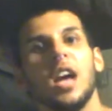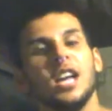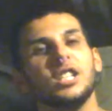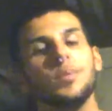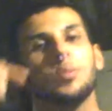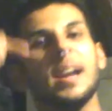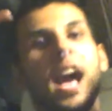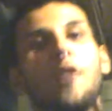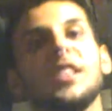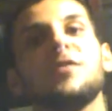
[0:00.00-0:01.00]
She was what
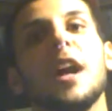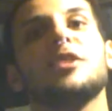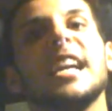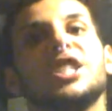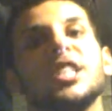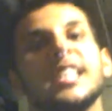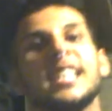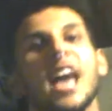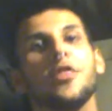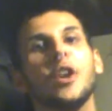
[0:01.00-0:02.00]
held this foundation
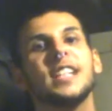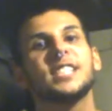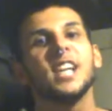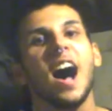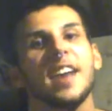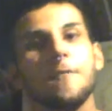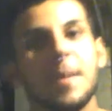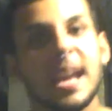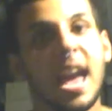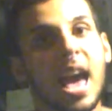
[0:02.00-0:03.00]
together inside of
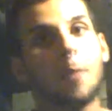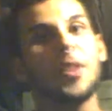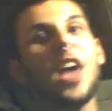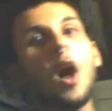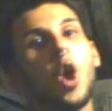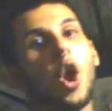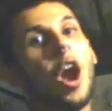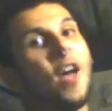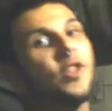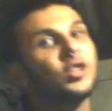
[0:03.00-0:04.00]
me, and without her,
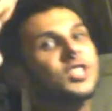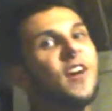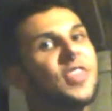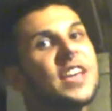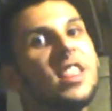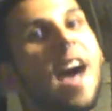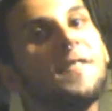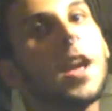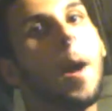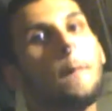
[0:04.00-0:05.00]
there's nothing left
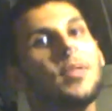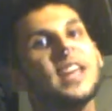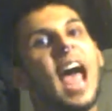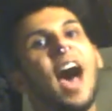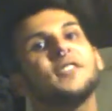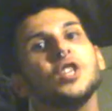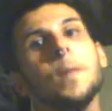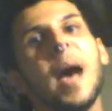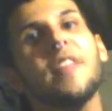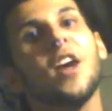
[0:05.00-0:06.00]
but the
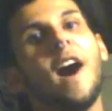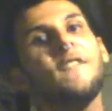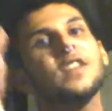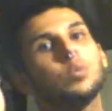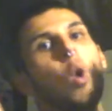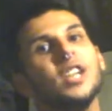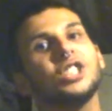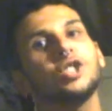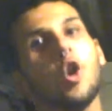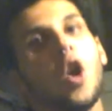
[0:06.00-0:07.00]
aftermath of this once
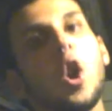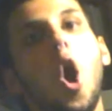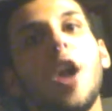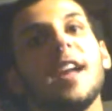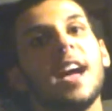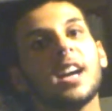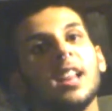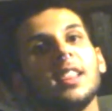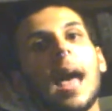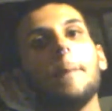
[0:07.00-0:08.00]
strong heart
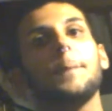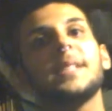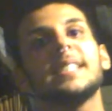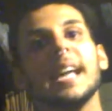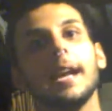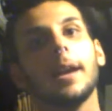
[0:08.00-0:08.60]
collapsing.